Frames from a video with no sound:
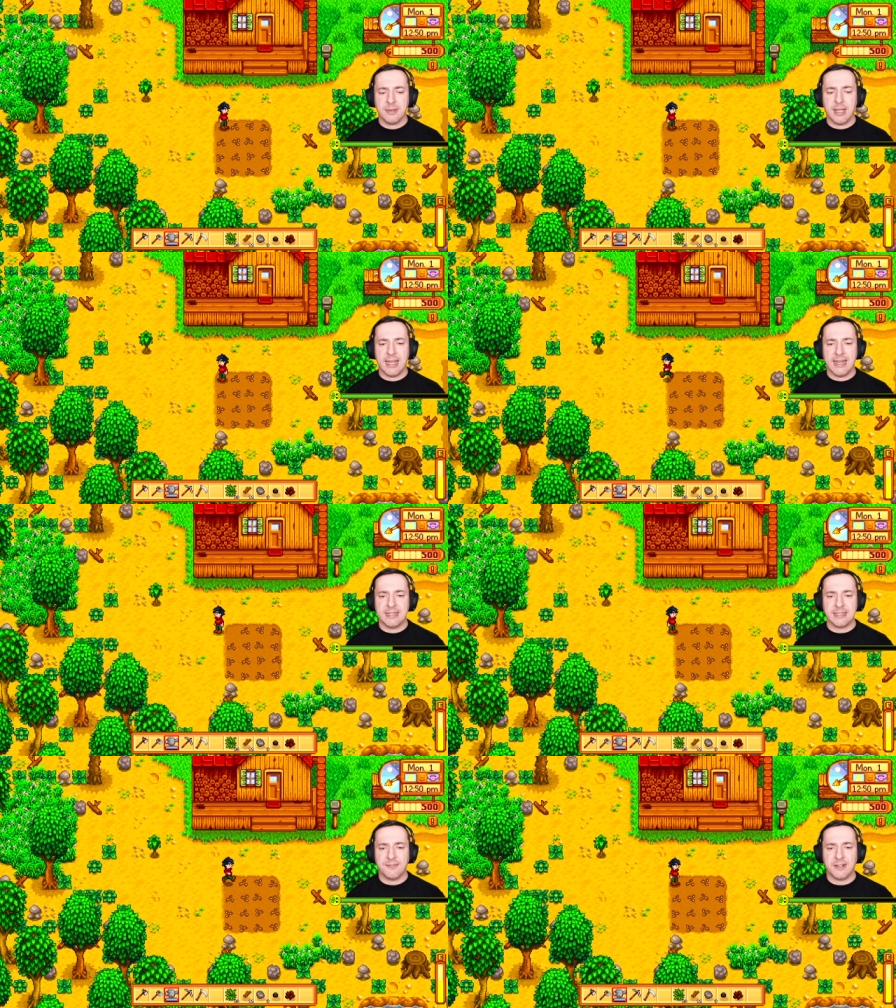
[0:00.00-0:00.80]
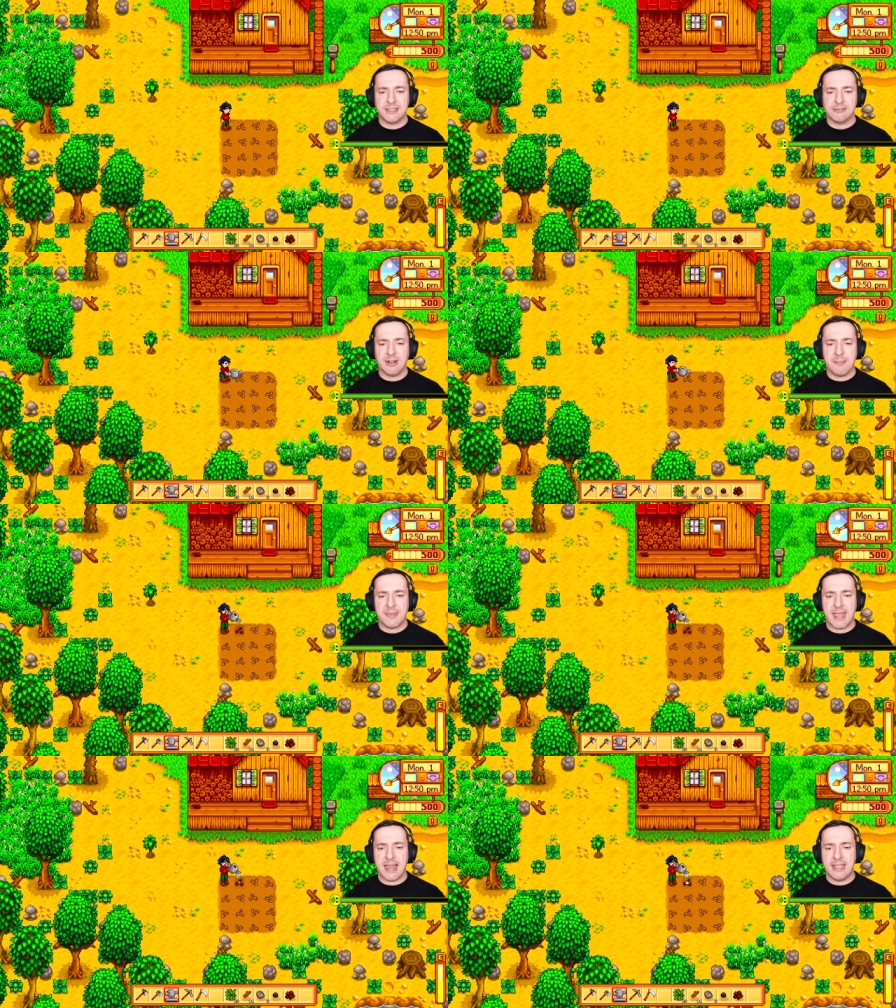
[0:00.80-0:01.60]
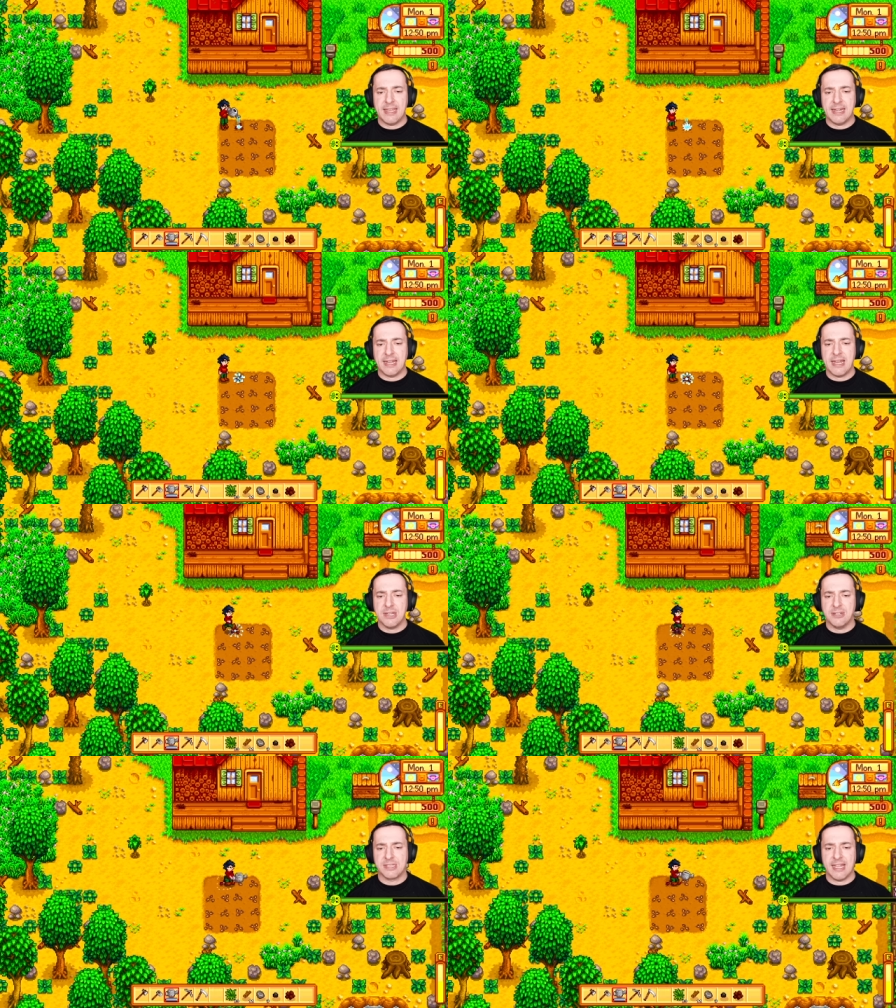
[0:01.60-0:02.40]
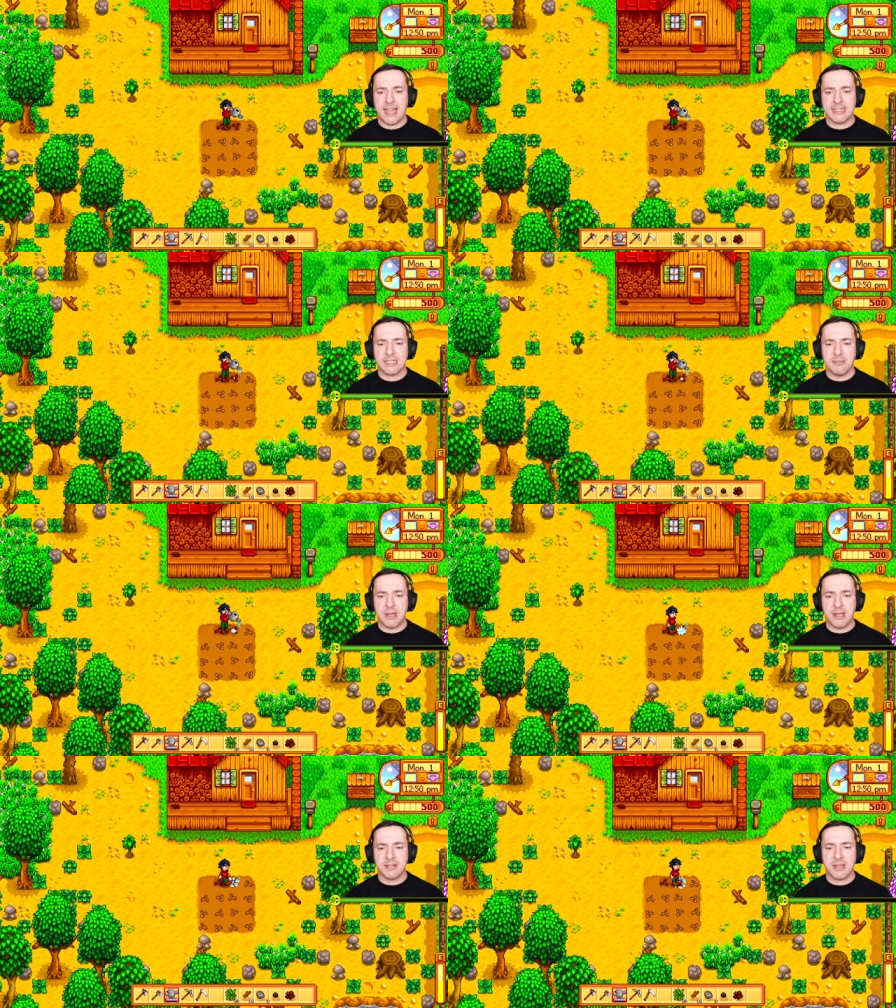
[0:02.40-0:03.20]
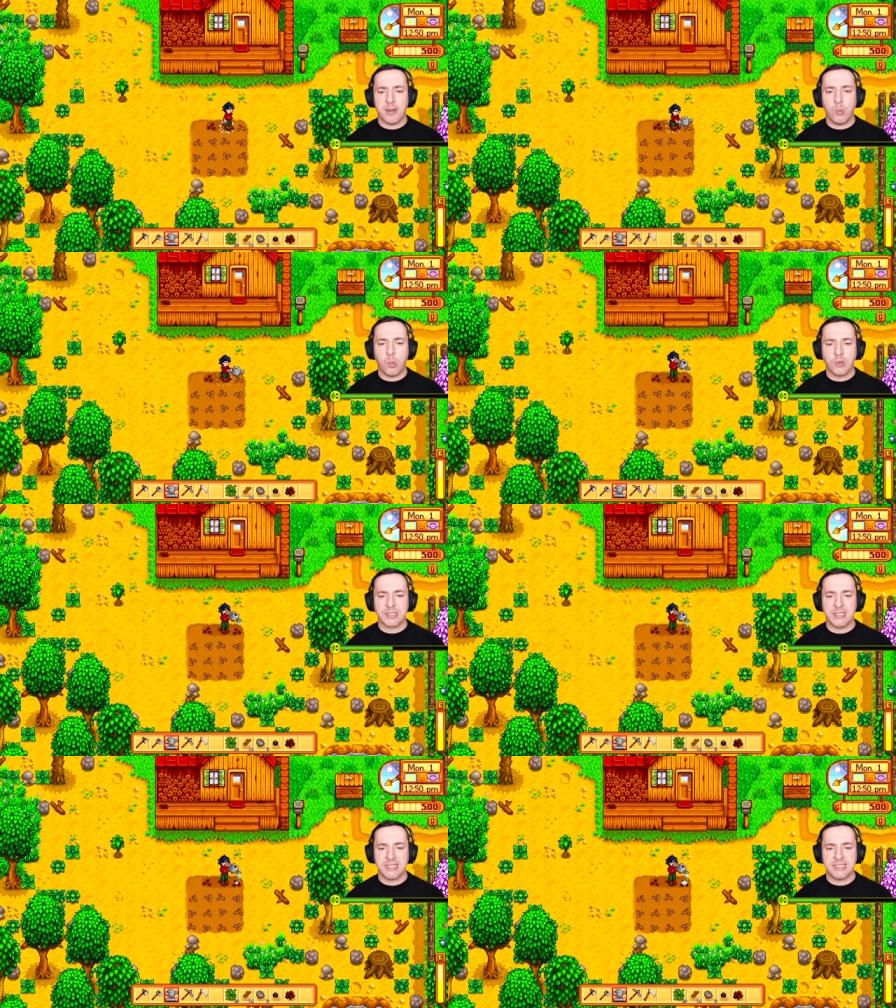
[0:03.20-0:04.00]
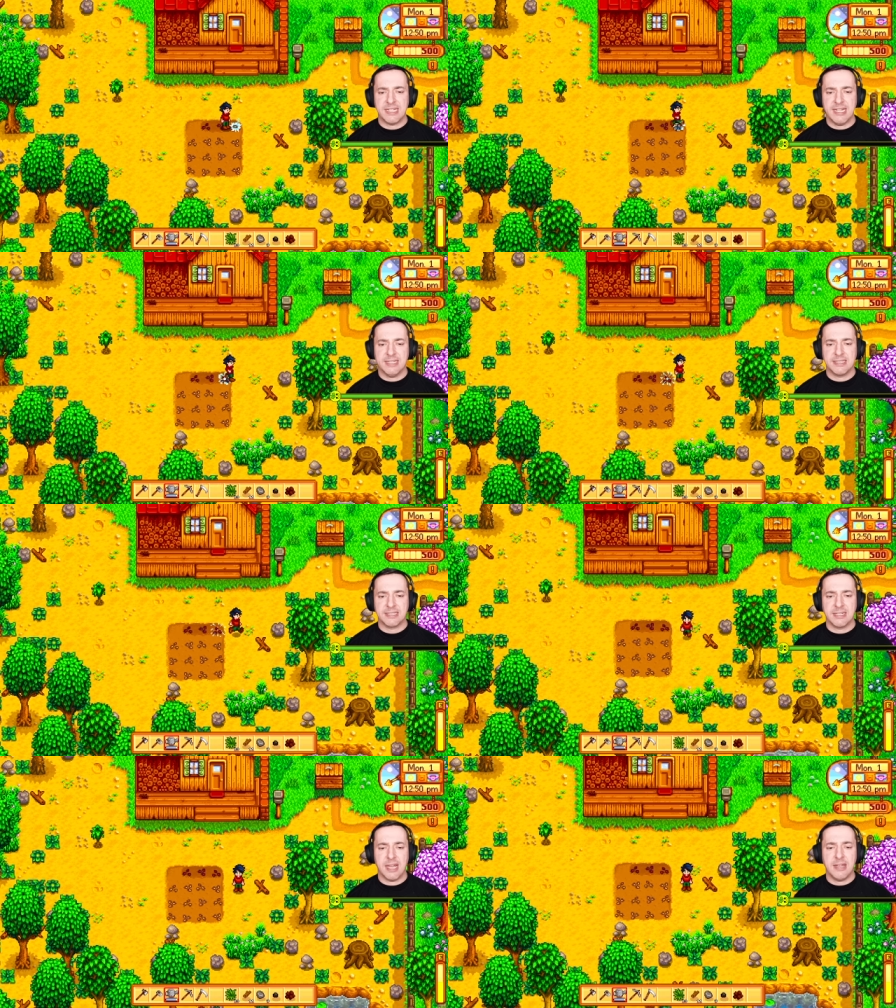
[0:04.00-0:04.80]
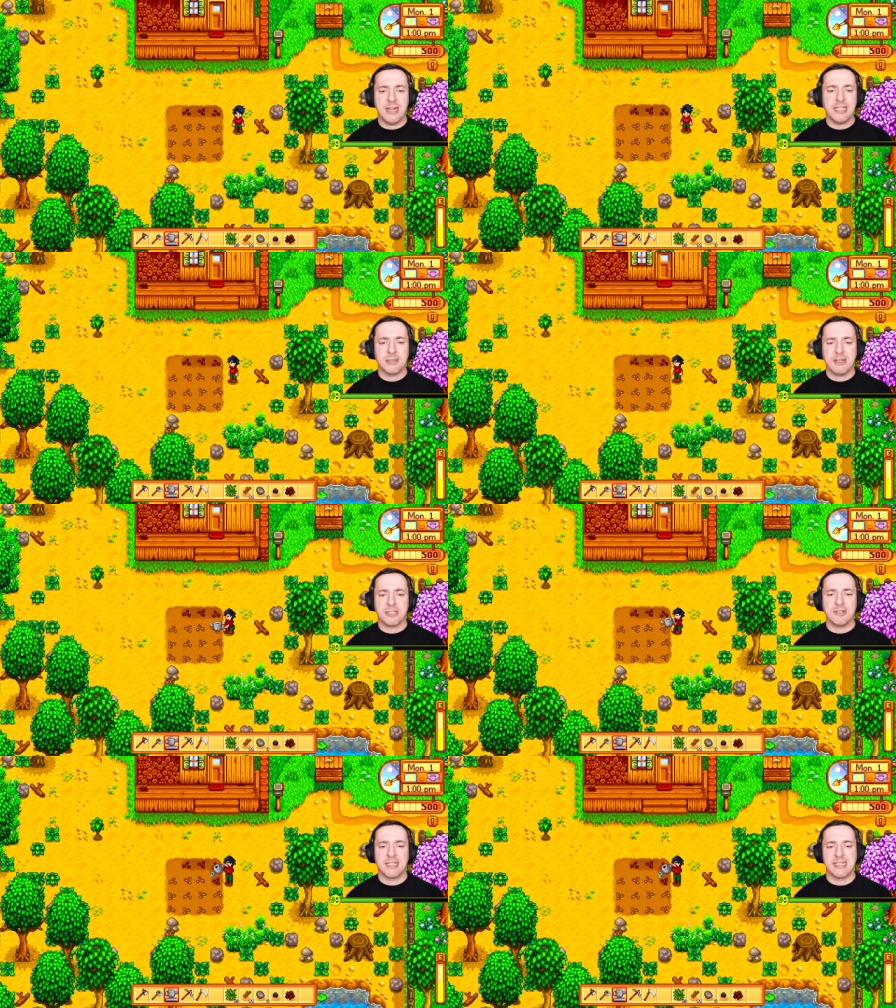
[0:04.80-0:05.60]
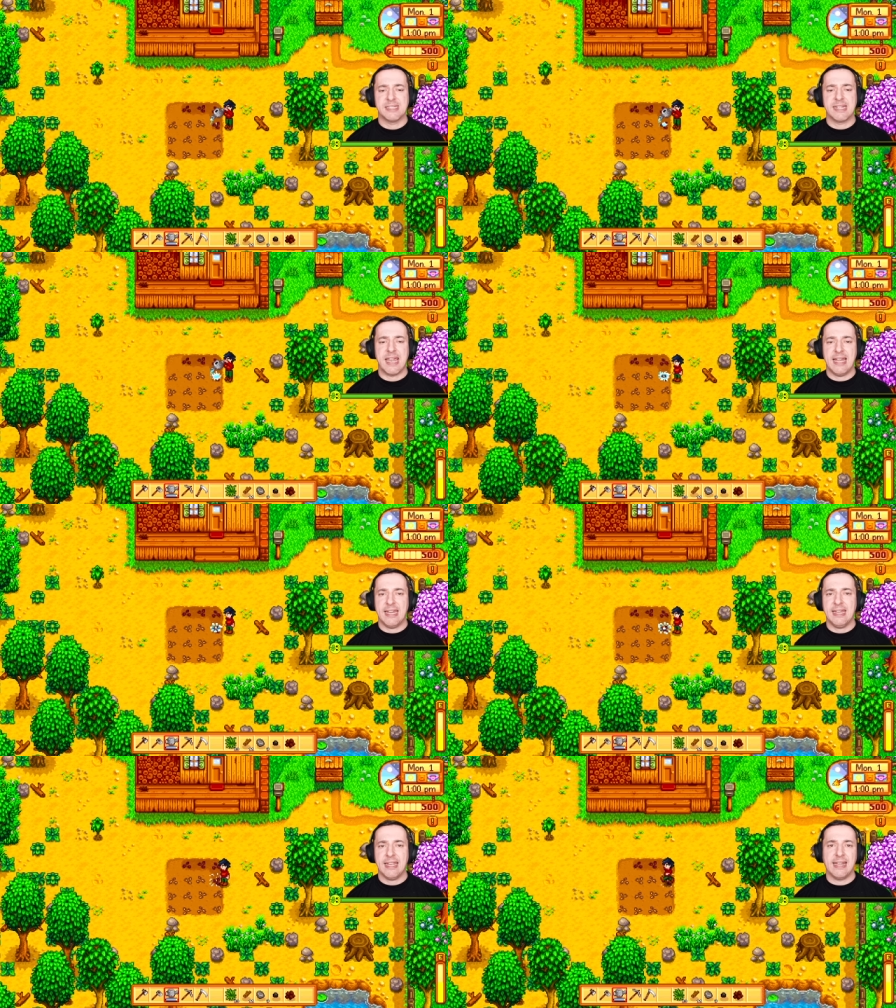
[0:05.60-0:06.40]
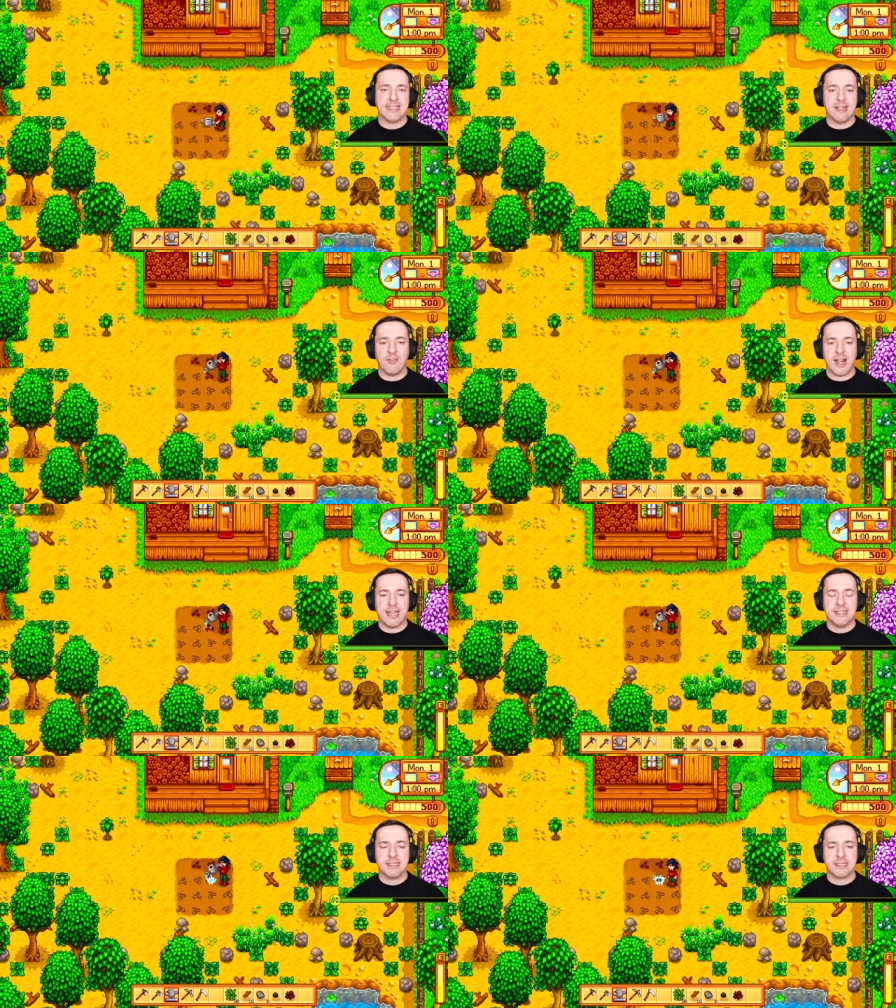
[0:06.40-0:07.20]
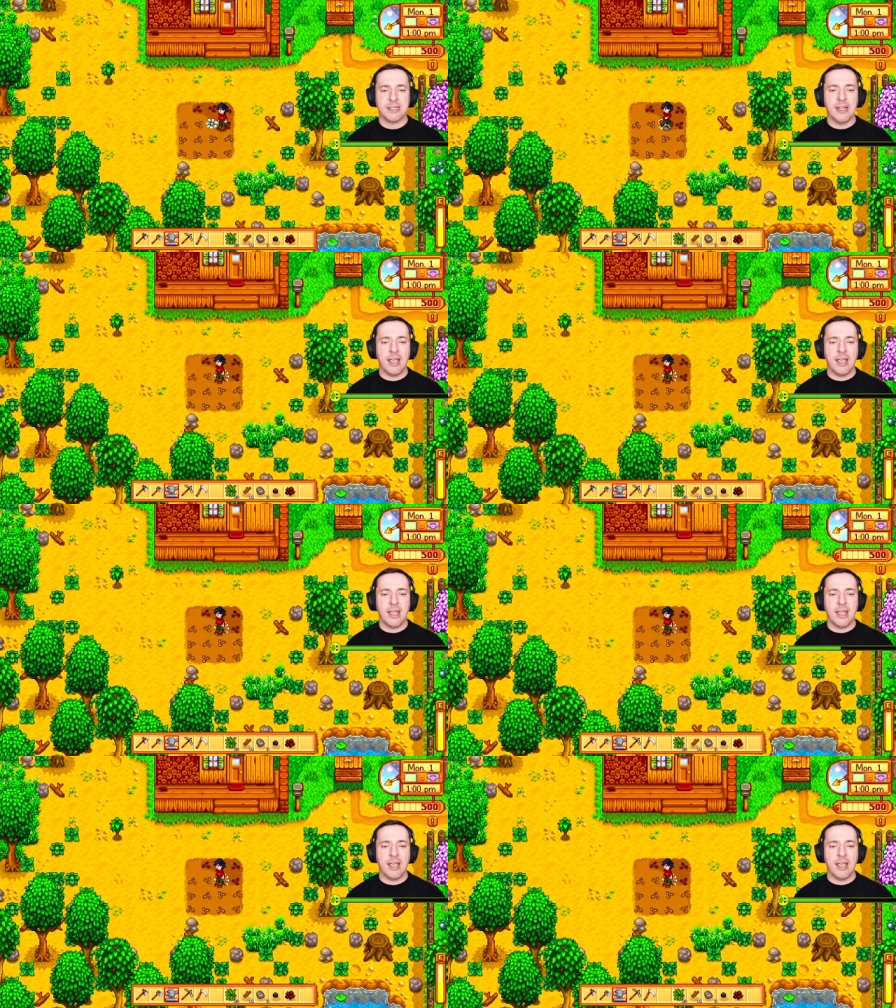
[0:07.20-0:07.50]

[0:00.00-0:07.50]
And if I grab that and then again use the X command, I'll water the seeds. And you need to be doing this daily unless it rains.